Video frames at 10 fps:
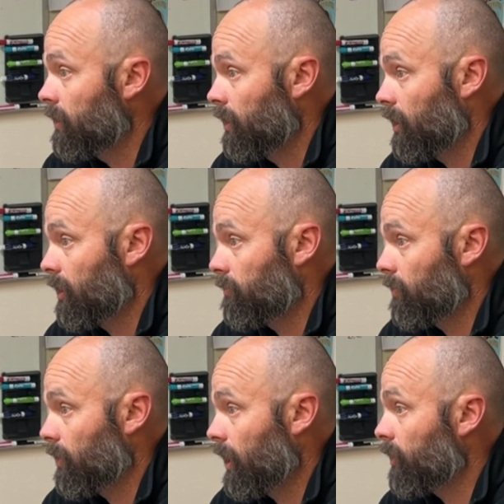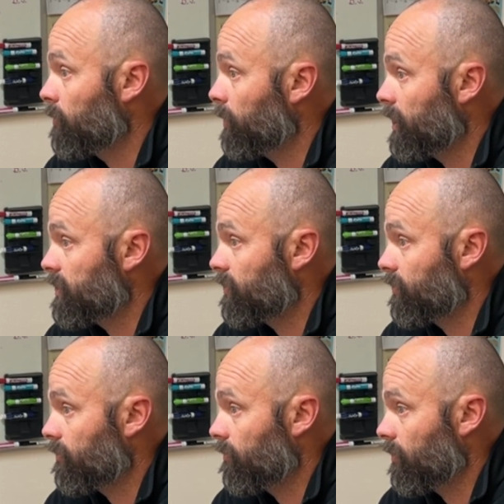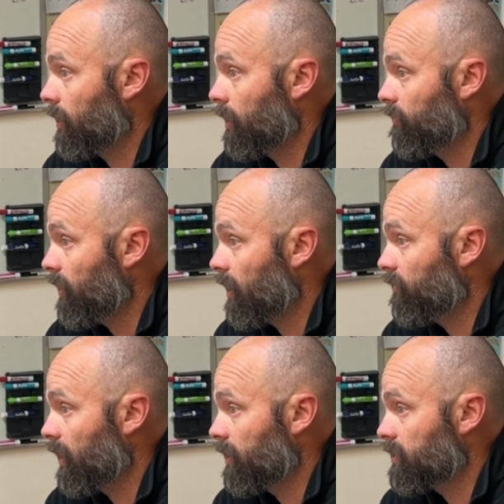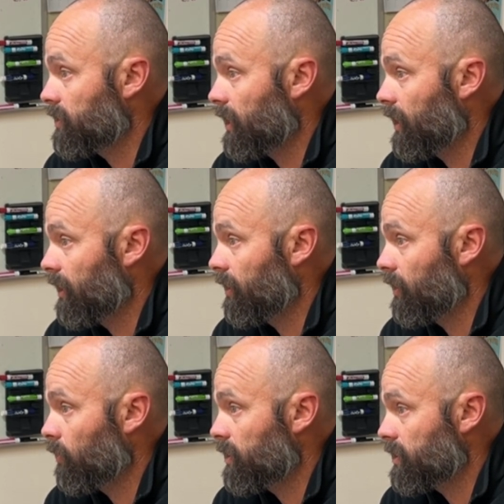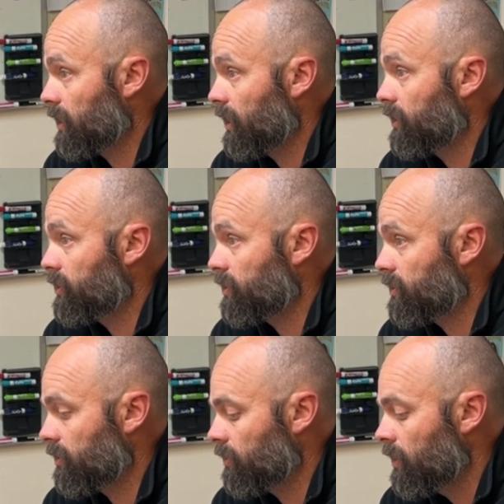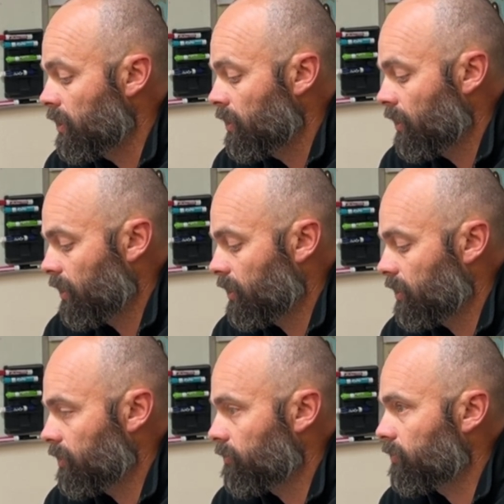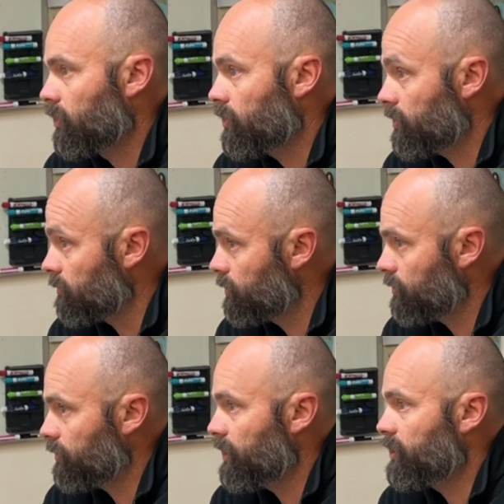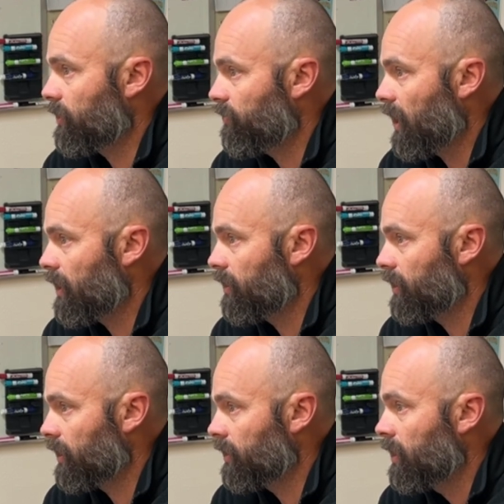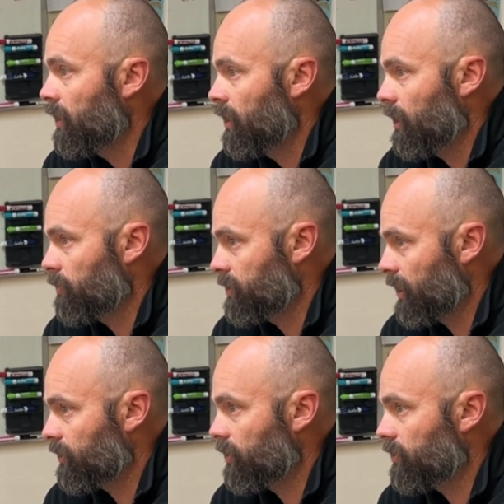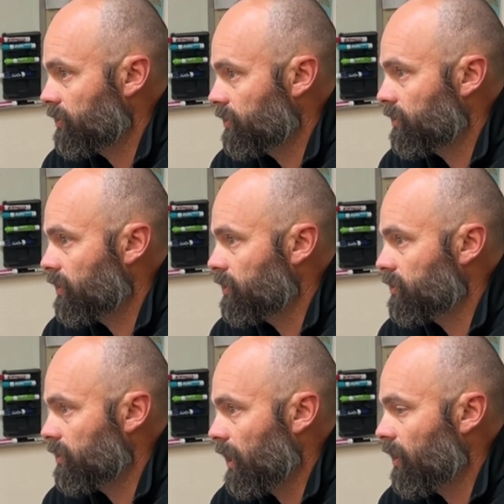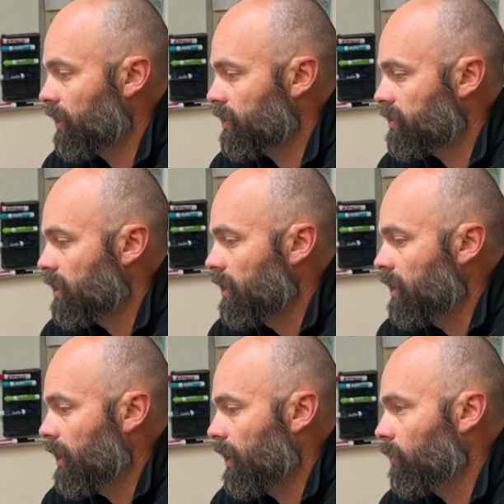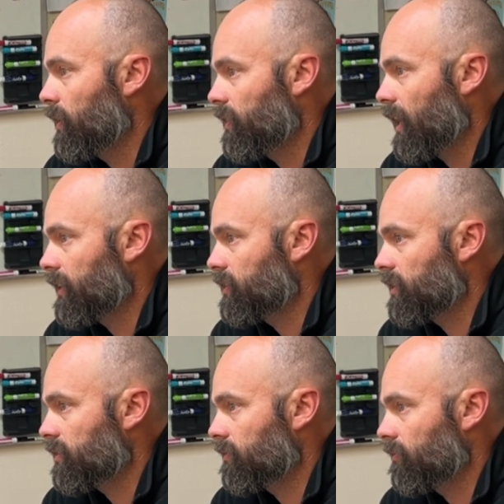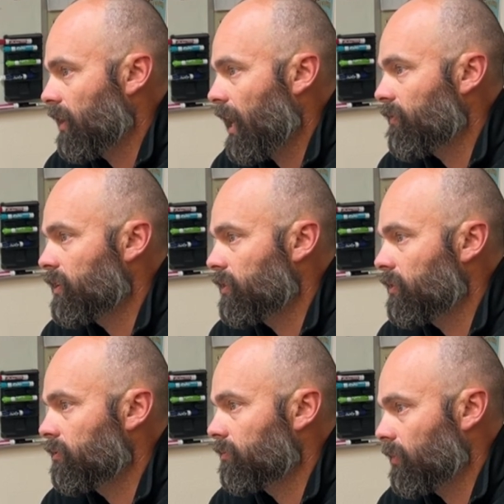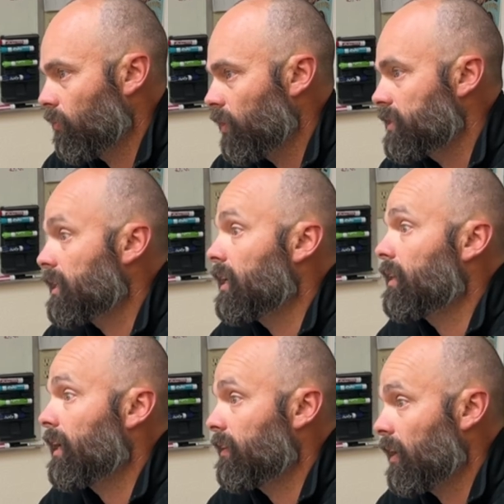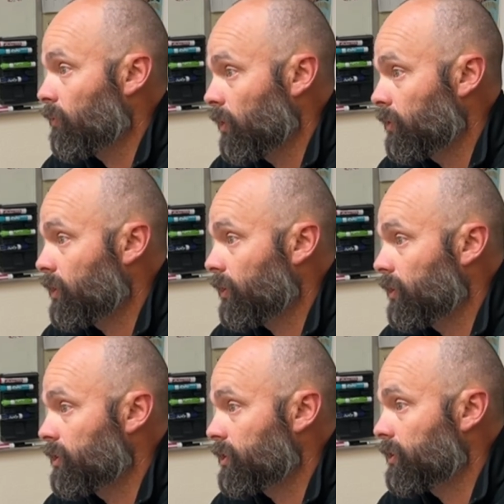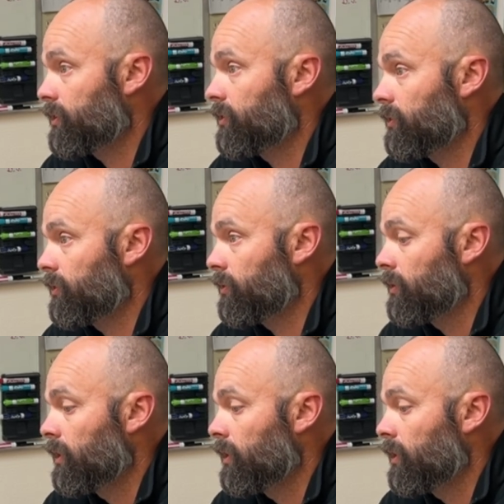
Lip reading: 100 plus firefighters in that area once again, just to do some strategic firing and protect those areas. And with that, just having to do once again, that road closure to